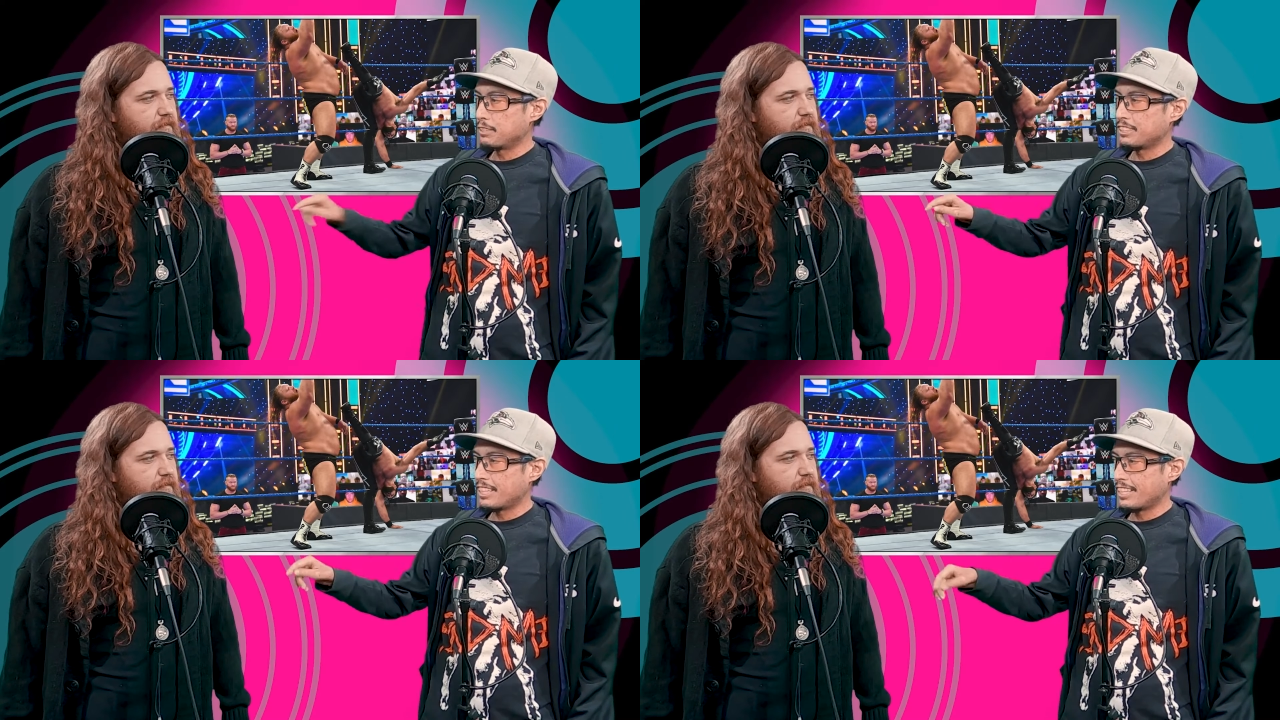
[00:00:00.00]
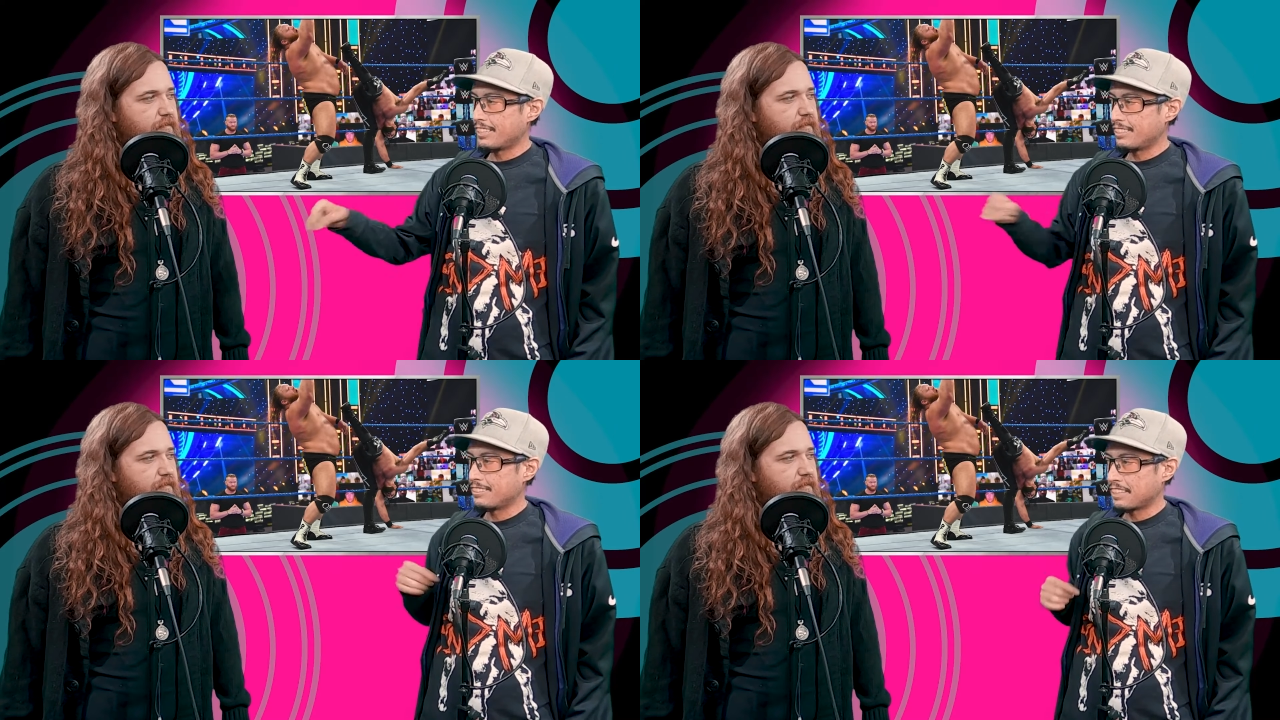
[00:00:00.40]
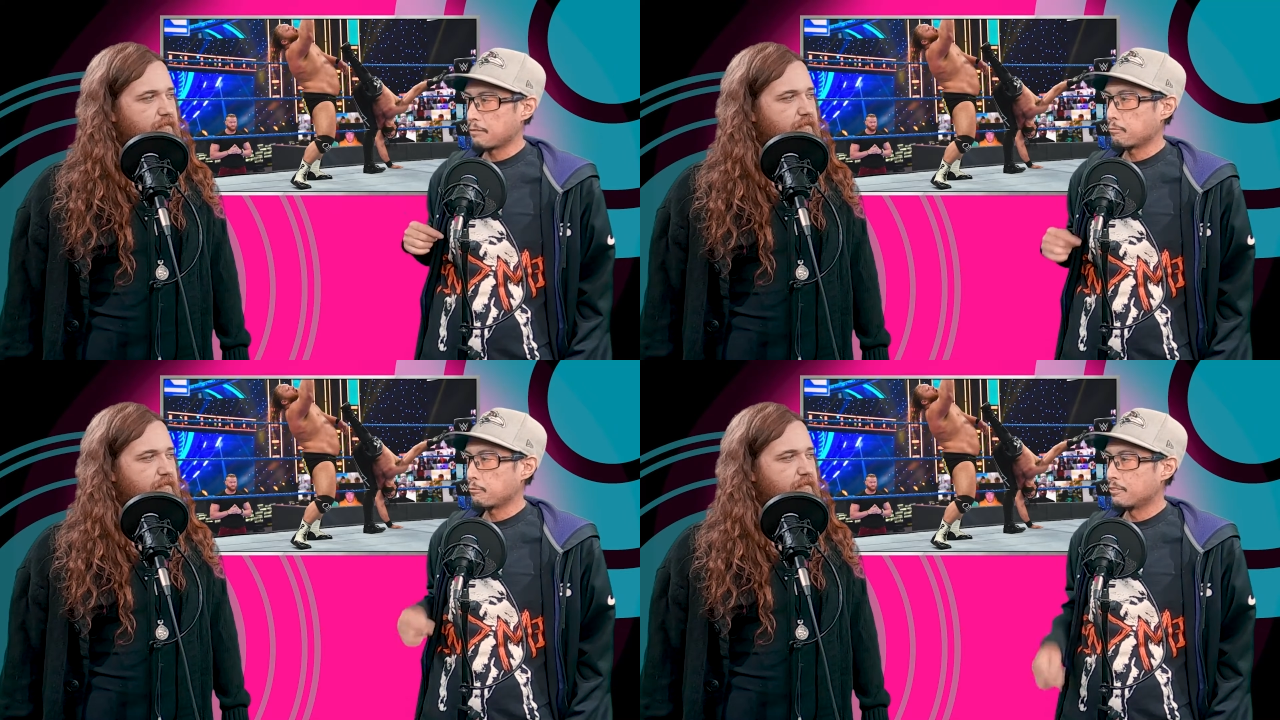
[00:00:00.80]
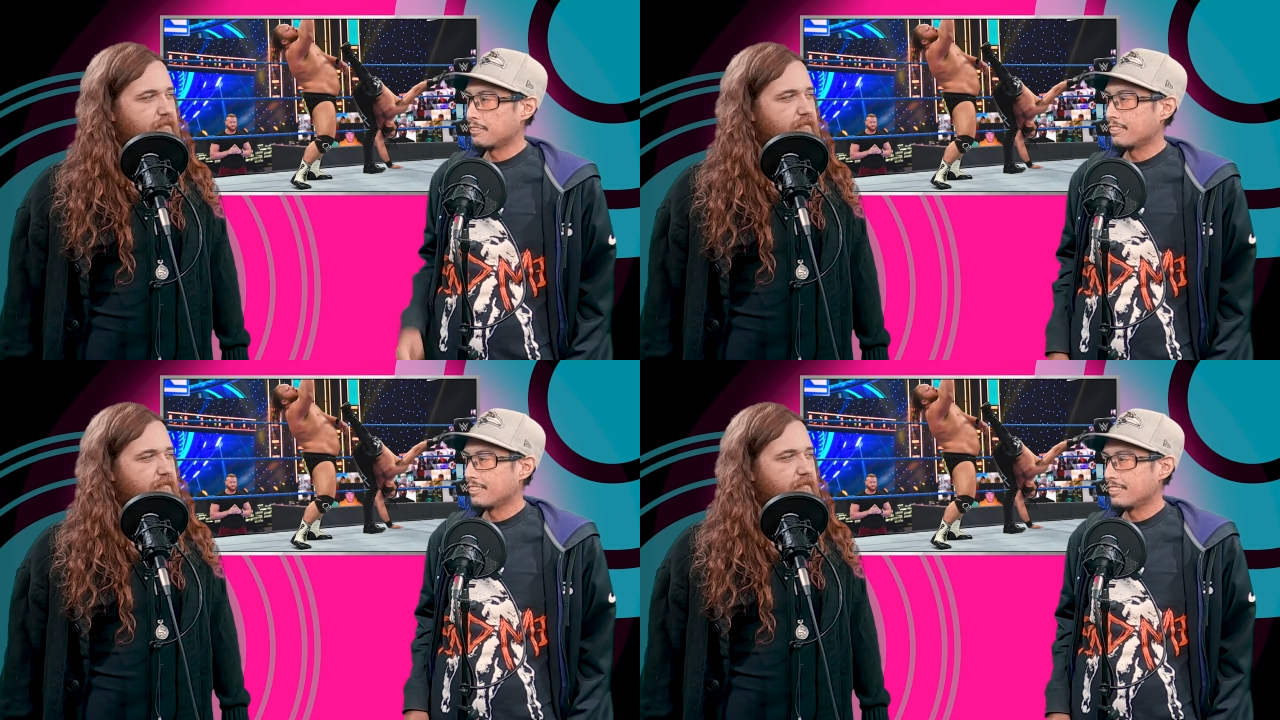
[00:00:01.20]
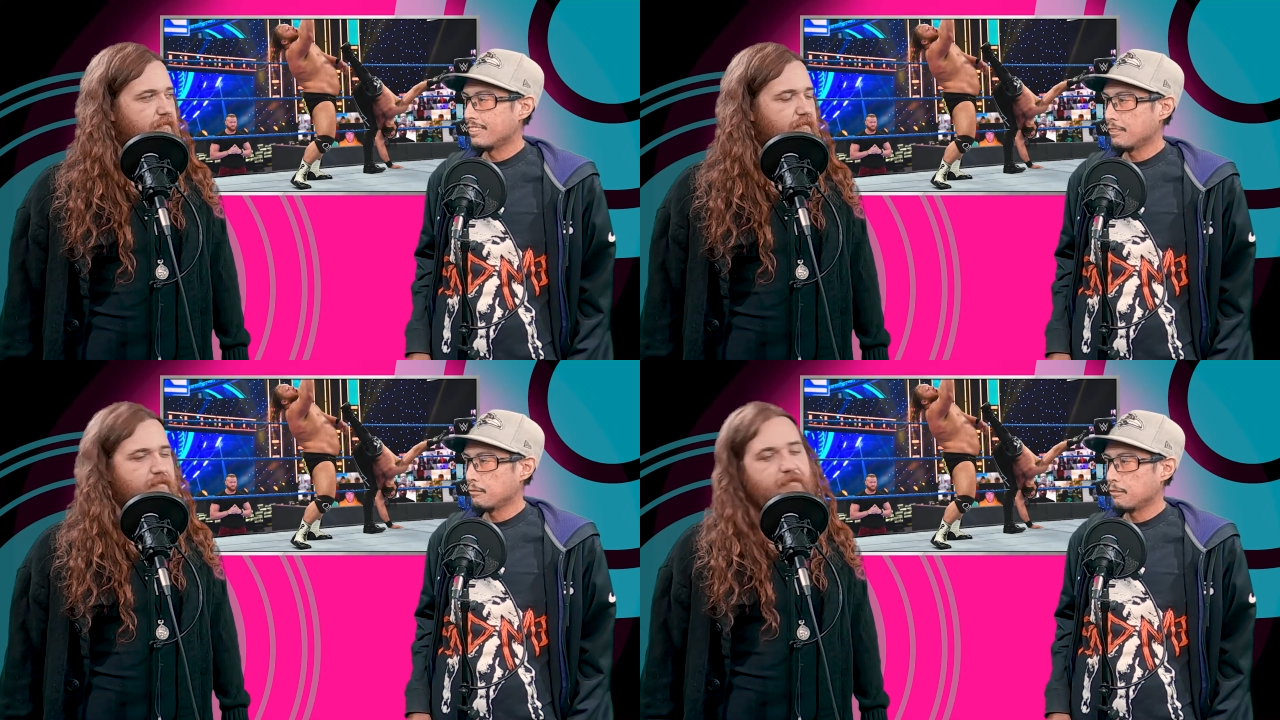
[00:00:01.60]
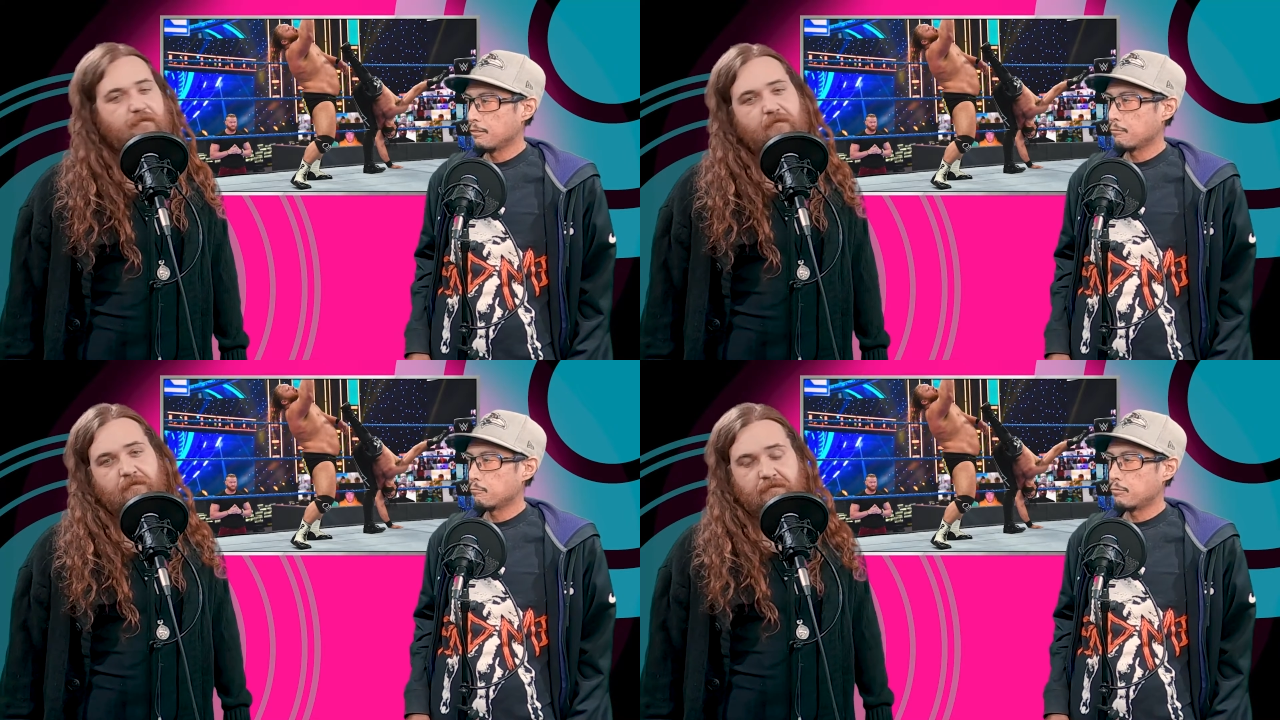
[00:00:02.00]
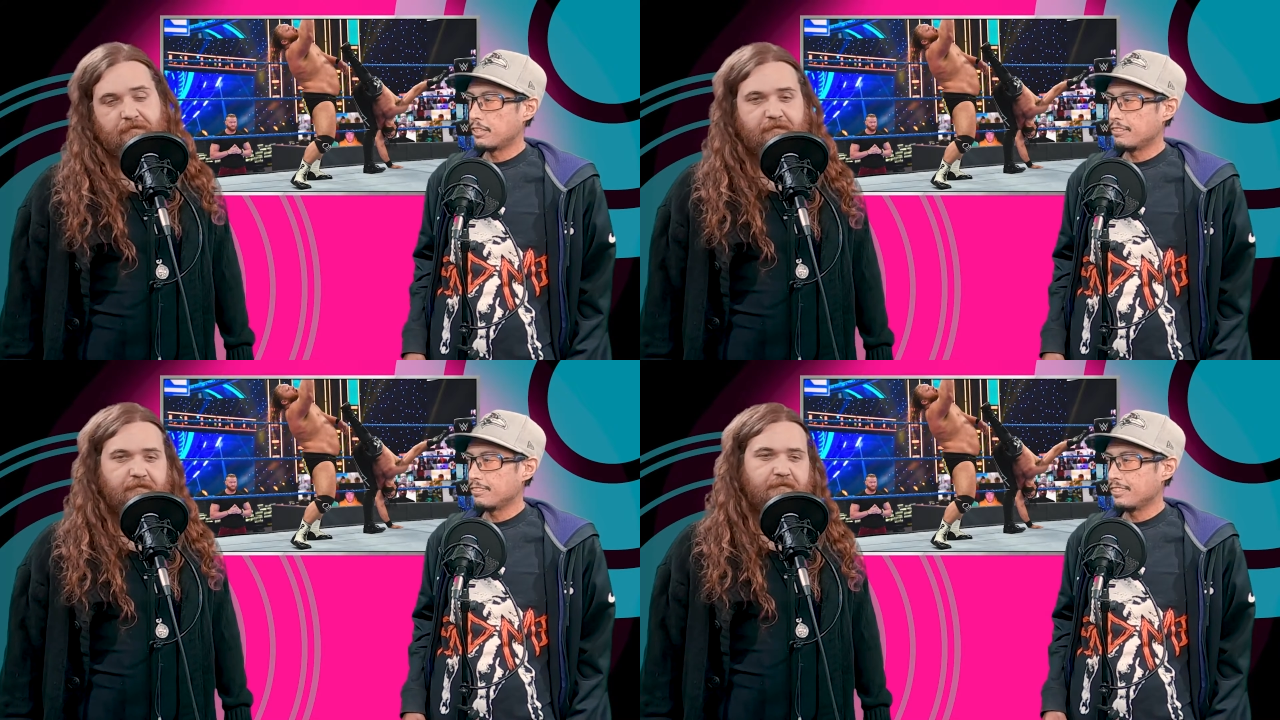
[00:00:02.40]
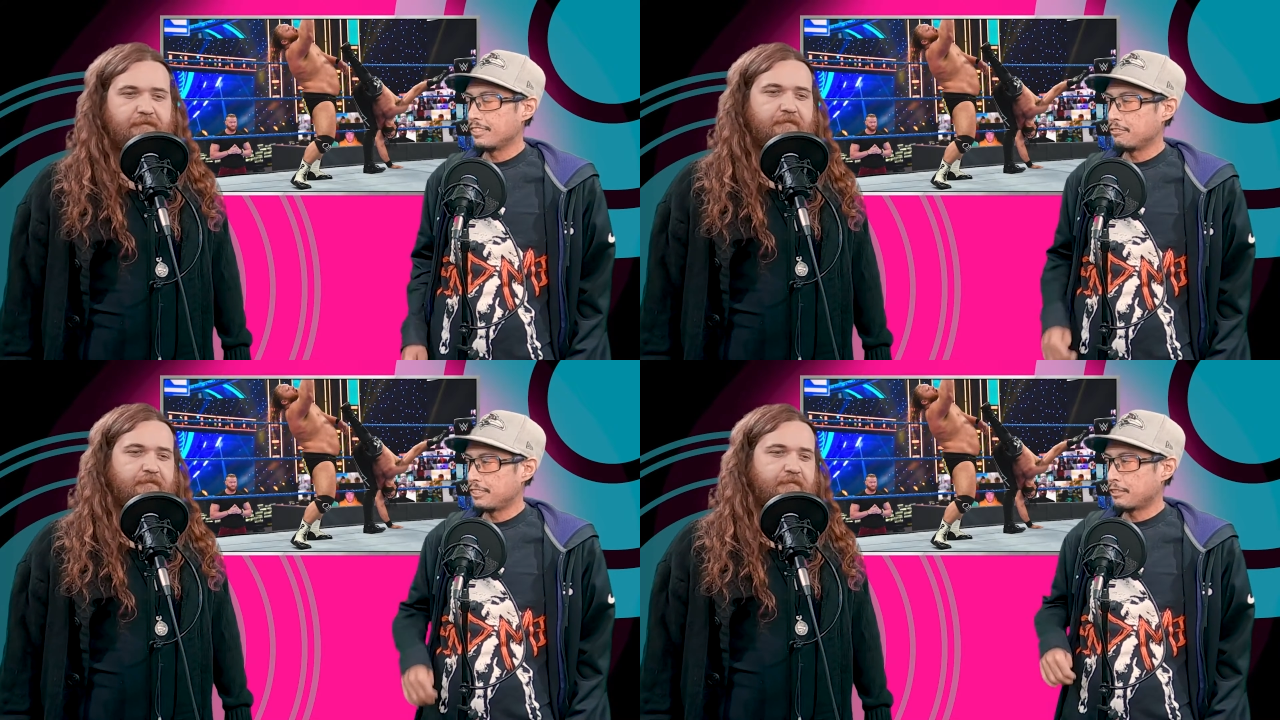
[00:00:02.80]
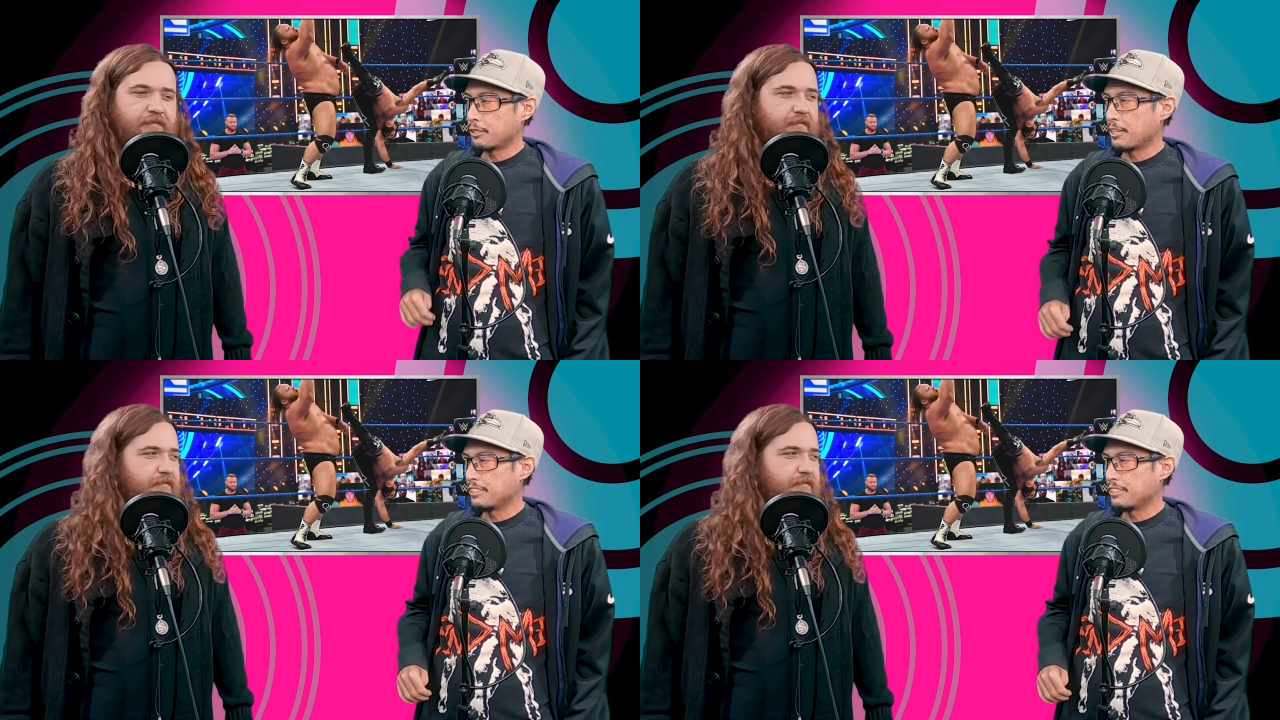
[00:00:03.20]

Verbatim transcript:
Speaker 1: Messiah, disciple, but you know Jericho